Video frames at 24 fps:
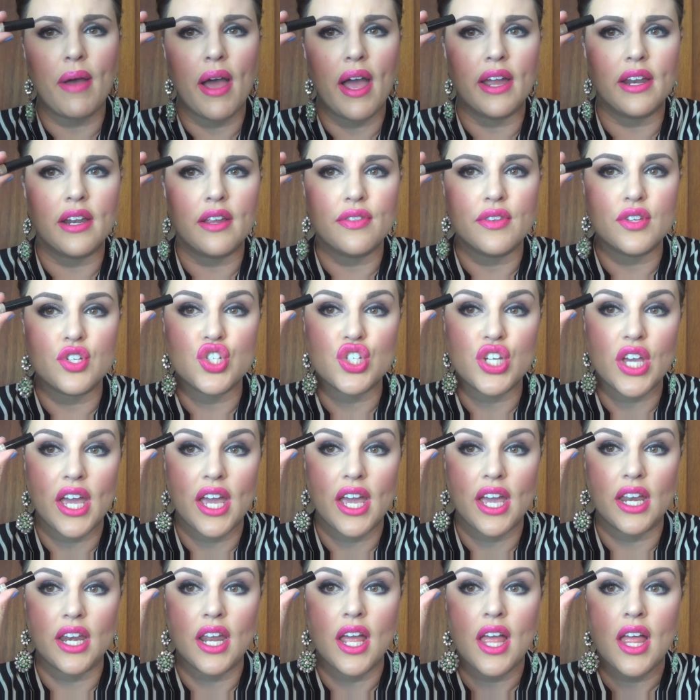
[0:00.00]
mine in the
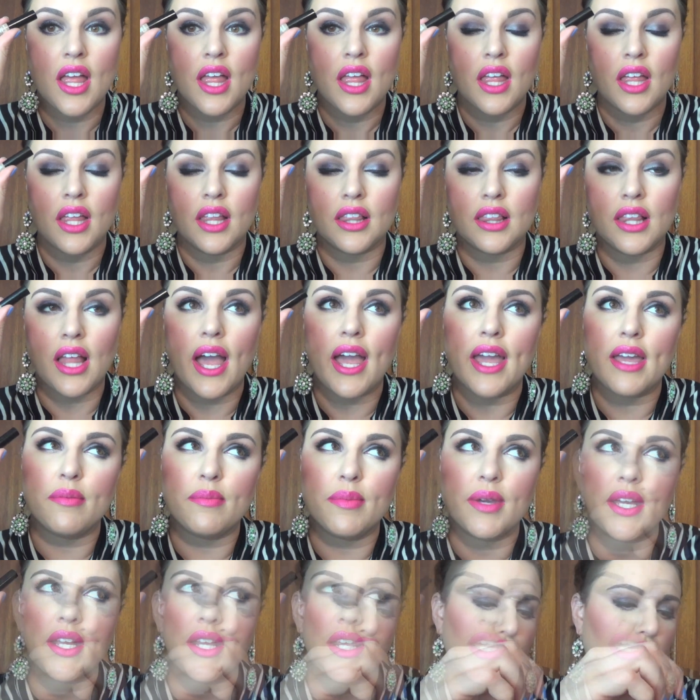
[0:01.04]
shade Light,
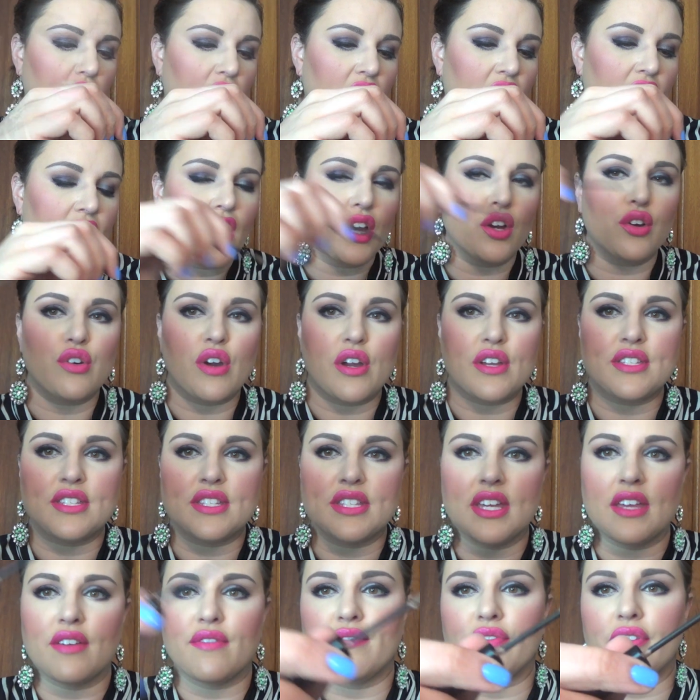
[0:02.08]
Medium, Dry, and
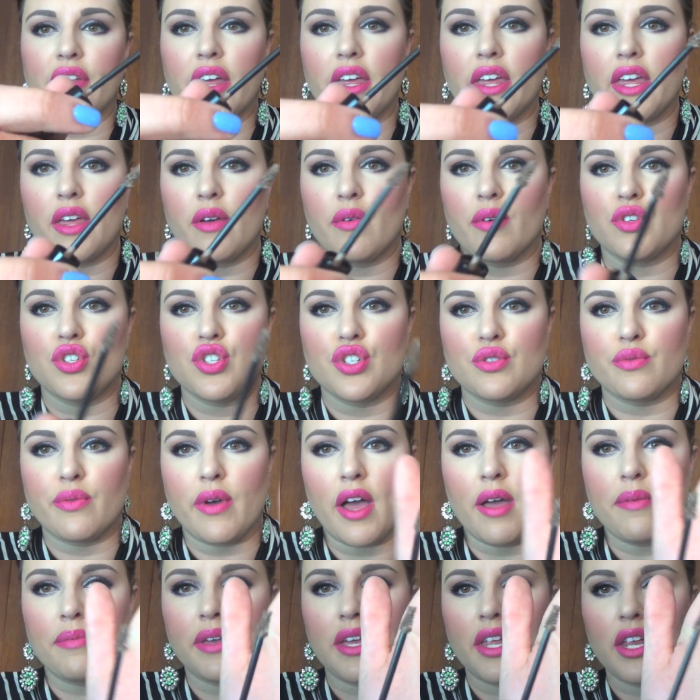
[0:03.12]
Crusty and Flaky, which is
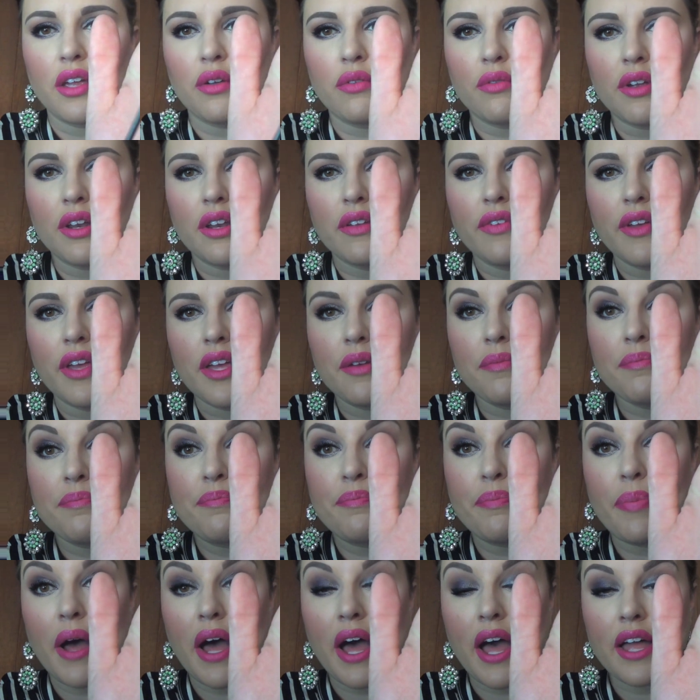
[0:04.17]
why I'm getting rid of it.
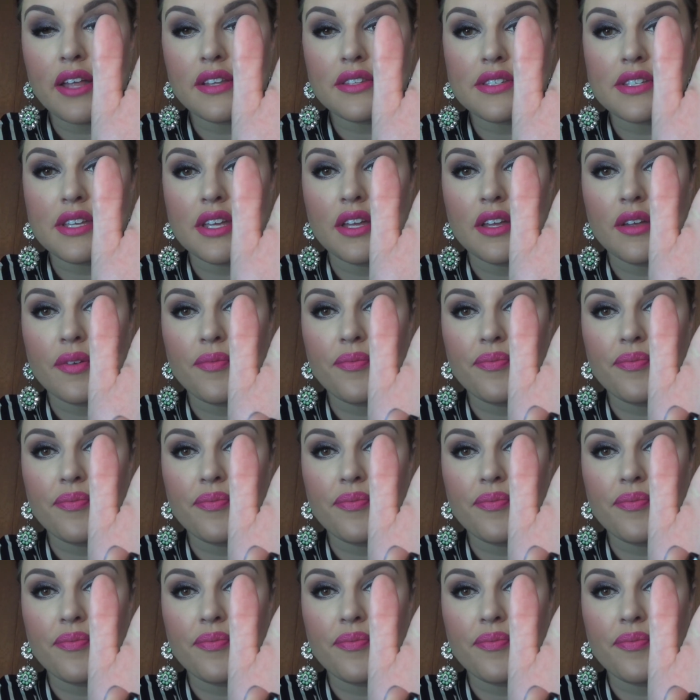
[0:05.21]
But